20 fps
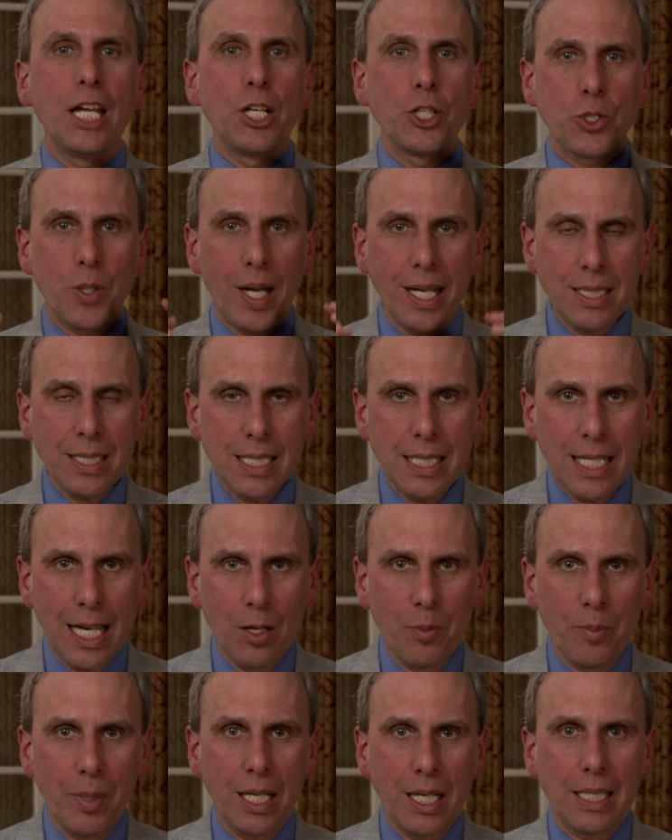
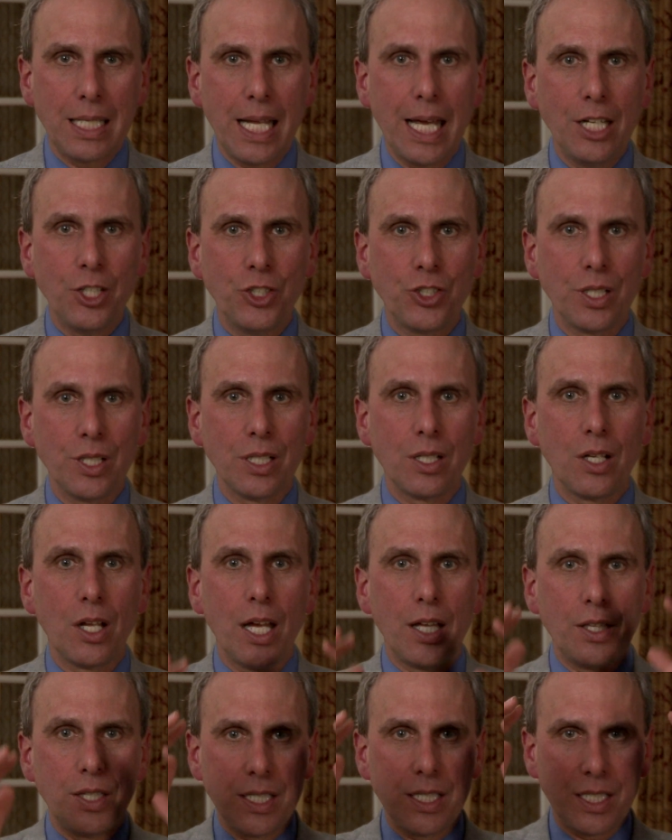Transcendental meditation,
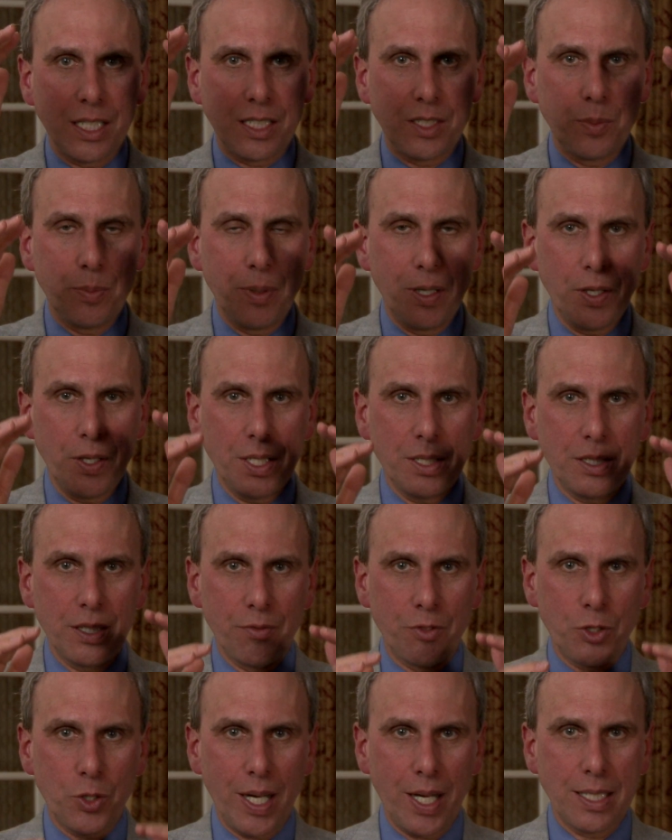this experience
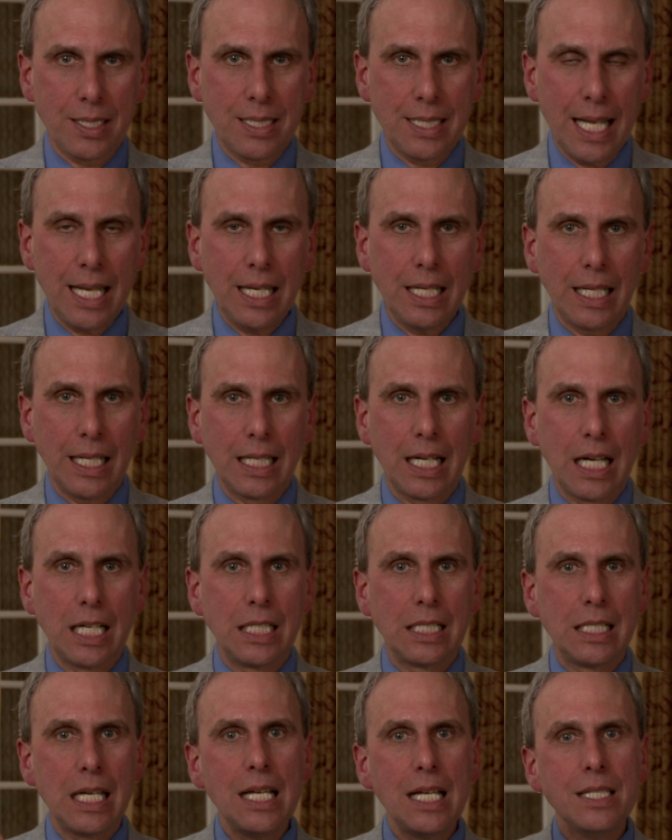of transcending,
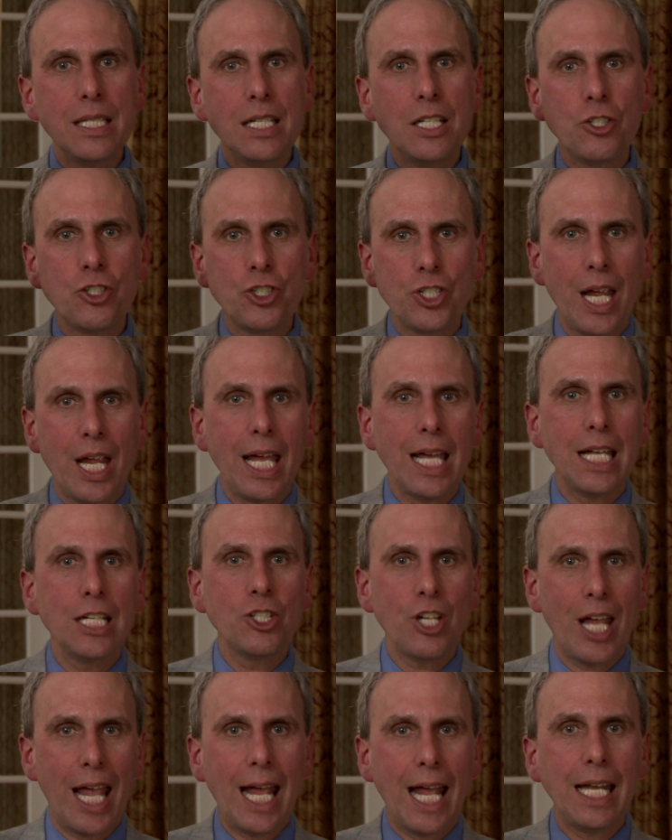doesn't
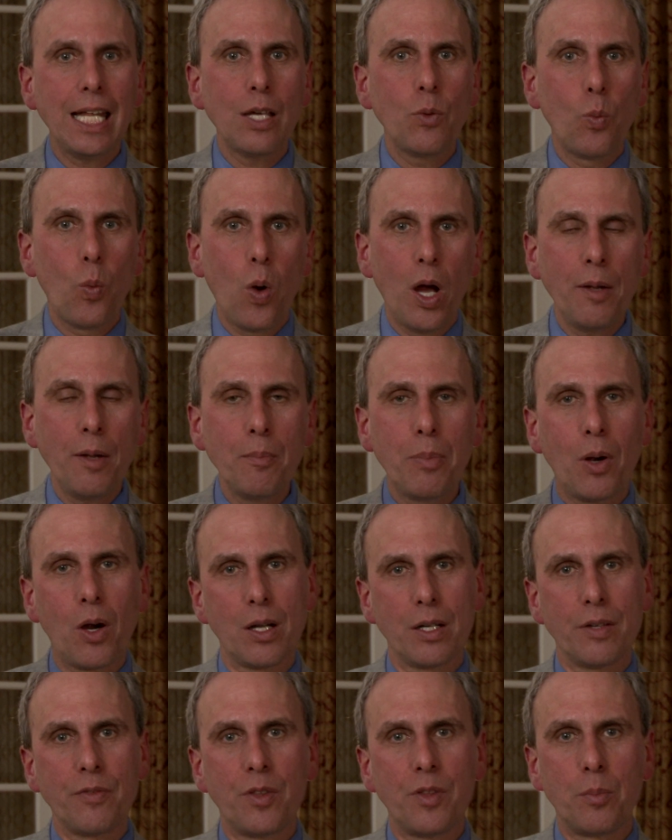change any one
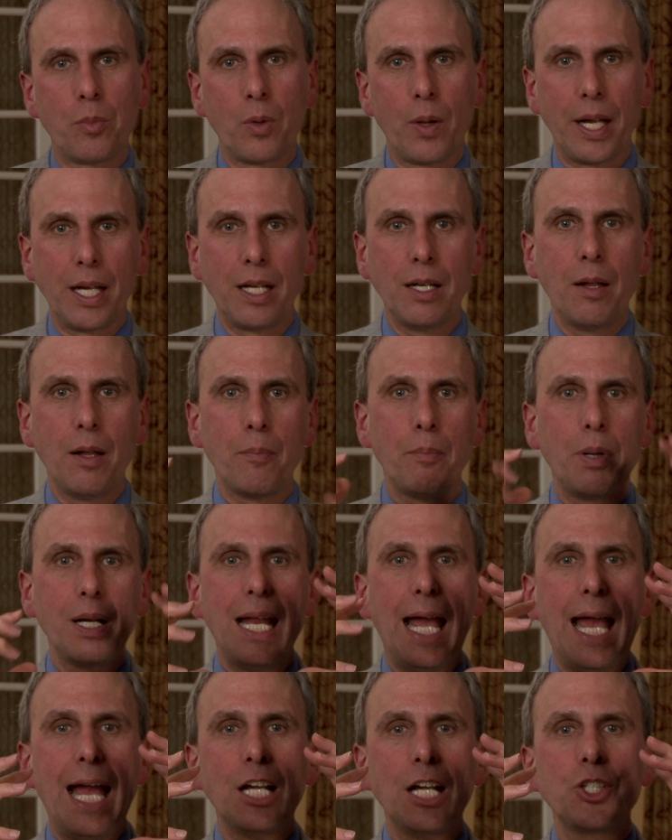part of the brain, but
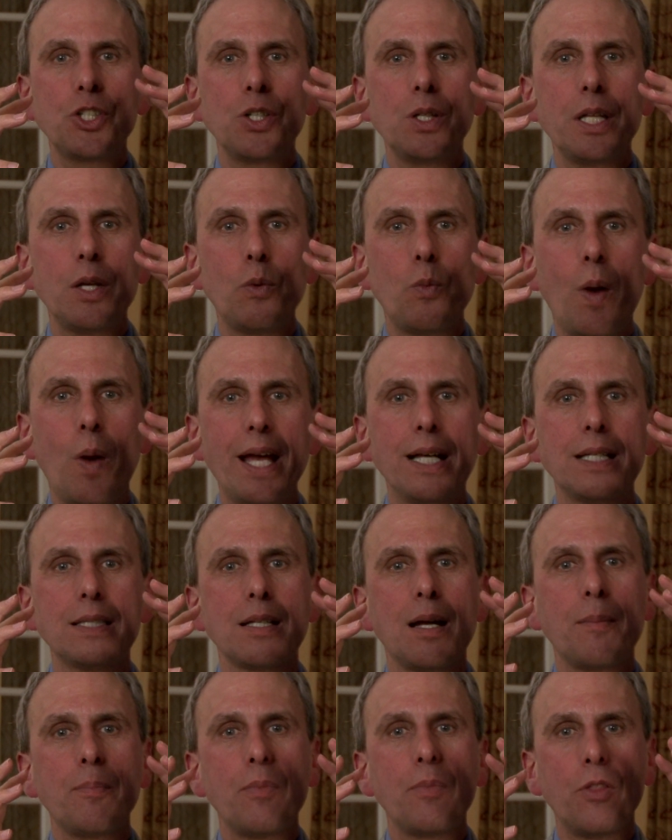actually wakes
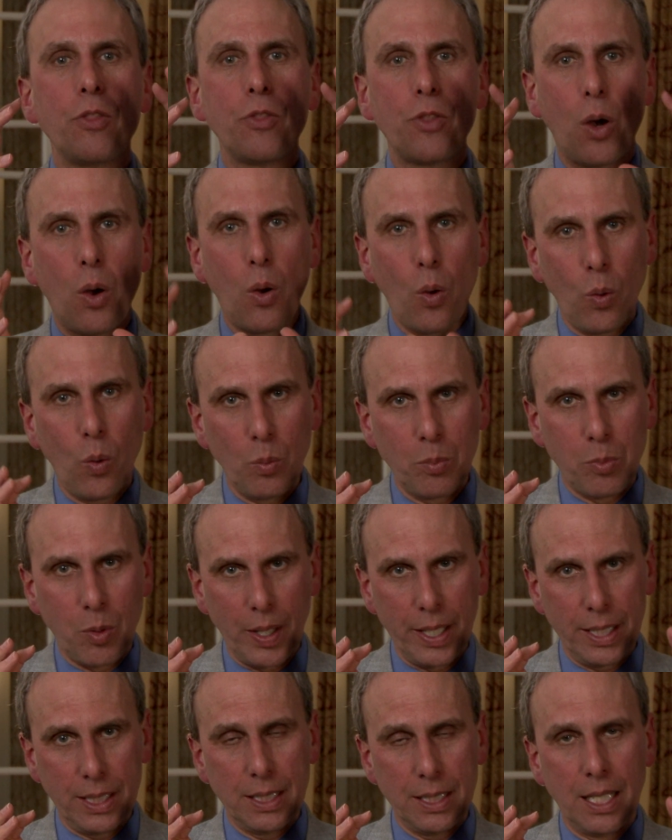up the whole
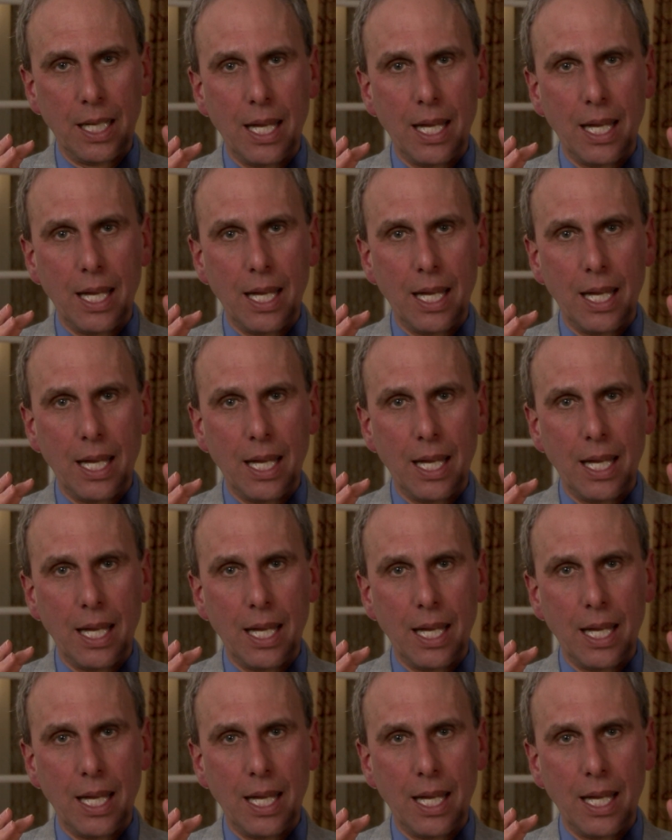brain.